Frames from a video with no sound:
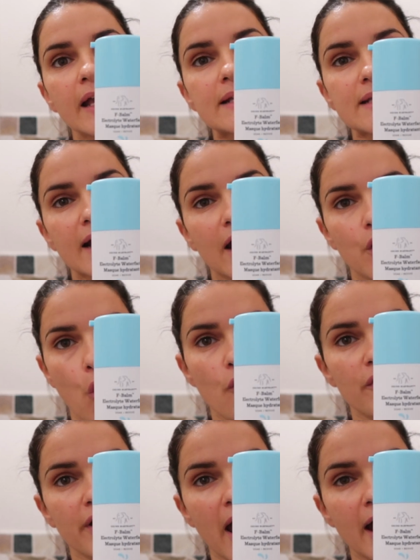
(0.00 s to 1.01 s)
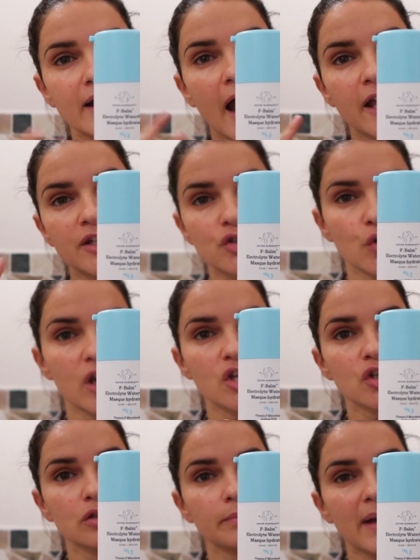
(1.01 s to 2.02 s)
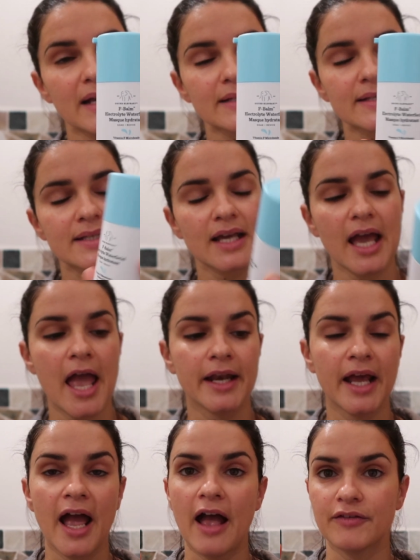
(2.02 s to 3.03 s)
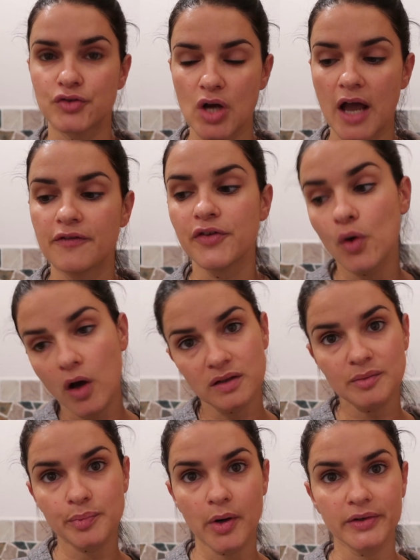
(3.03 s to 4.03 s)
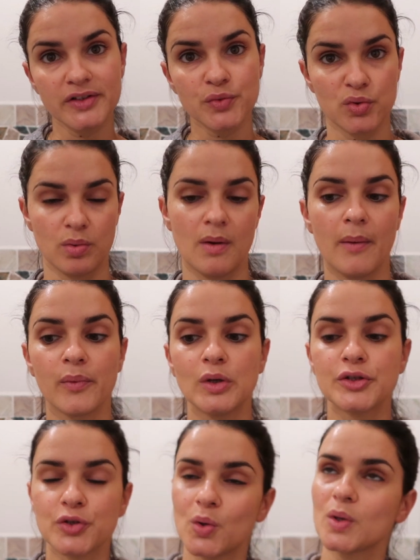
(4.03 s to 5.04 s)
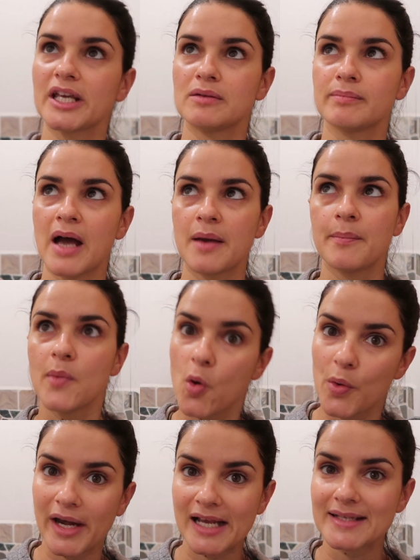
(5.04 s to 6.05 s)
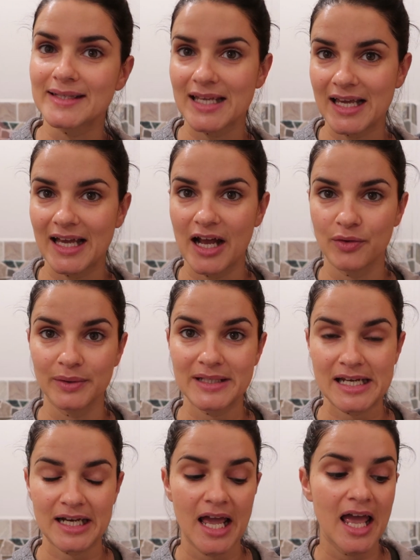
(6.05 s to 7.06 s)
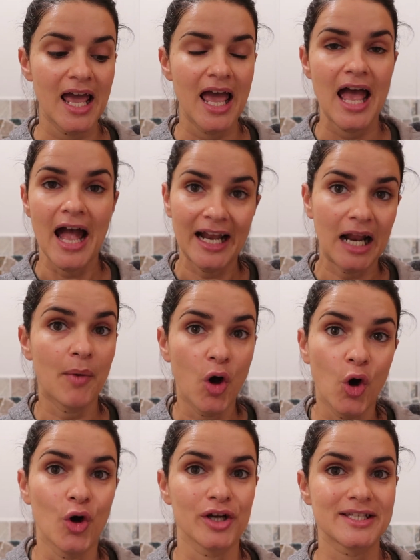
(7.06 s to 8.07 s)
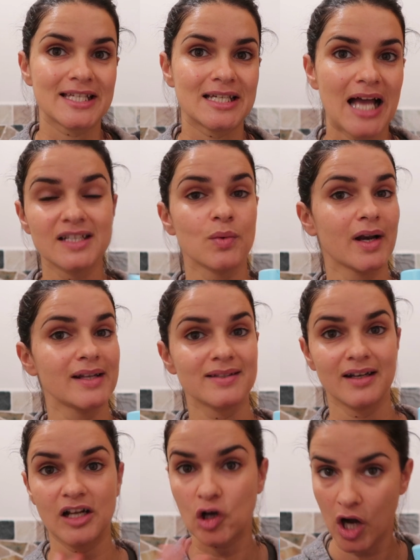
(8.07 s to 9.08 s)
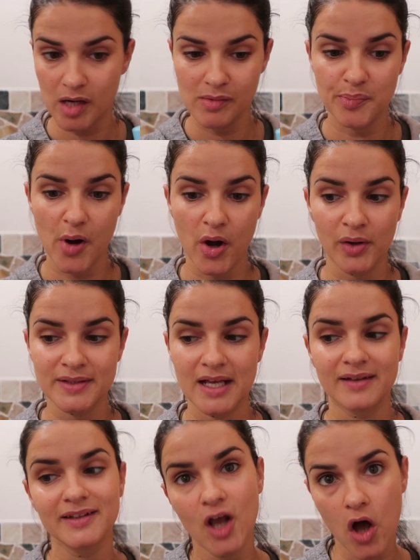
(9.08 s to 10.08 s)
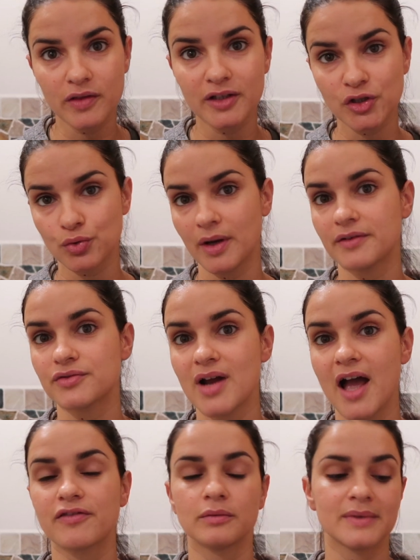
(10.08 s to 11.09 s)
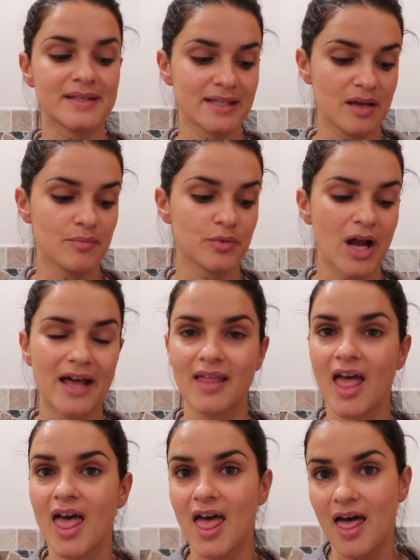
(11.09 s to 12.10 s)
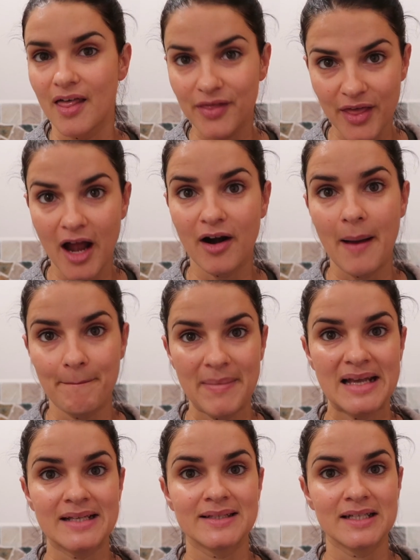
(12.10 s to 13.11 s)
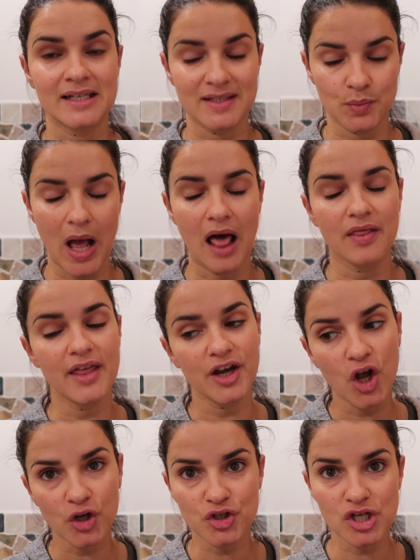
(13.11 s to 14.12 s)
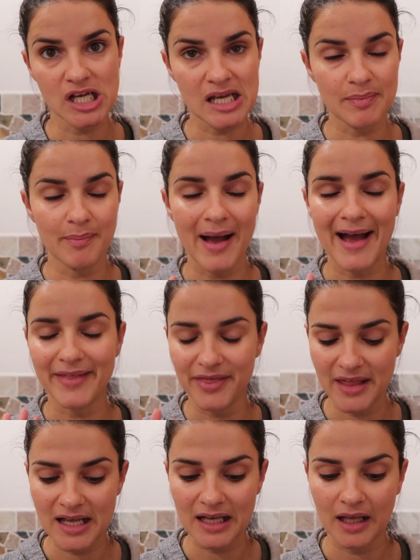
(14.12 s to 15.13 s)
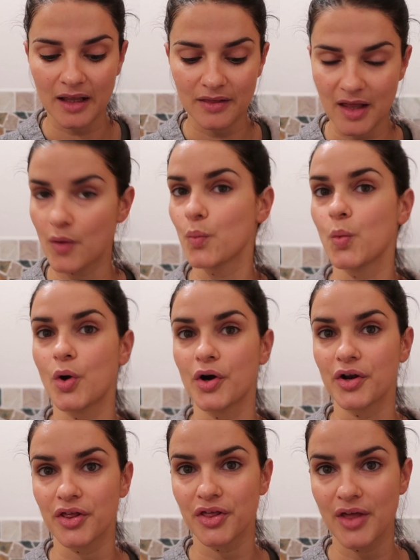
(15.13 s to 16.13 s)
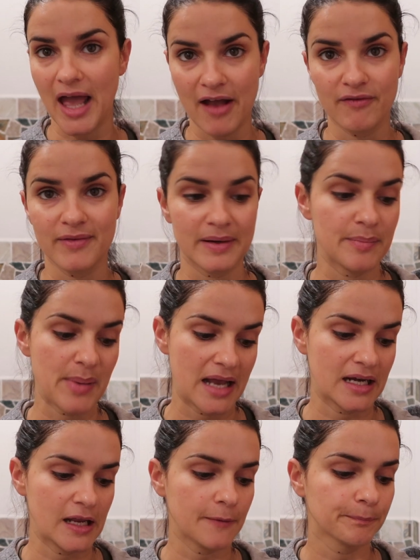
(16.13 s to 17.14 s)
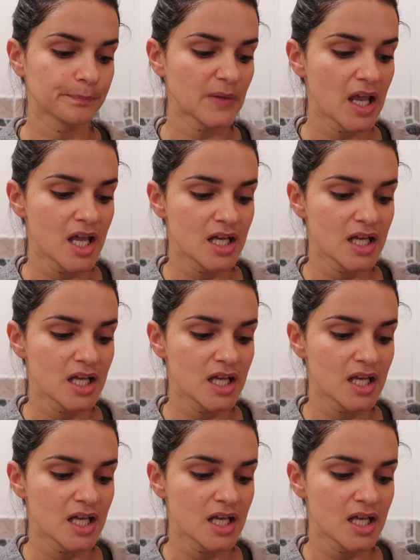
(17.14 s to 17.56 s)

It's like an overnight hydration mask, and I have tried a few other products which I will talk in my morning skincare routine, and I'm hooked. This one is an incredible product, and the other two I tried from the same brand, they are amazing as well. They're not cheap, but I think they're worth every penny.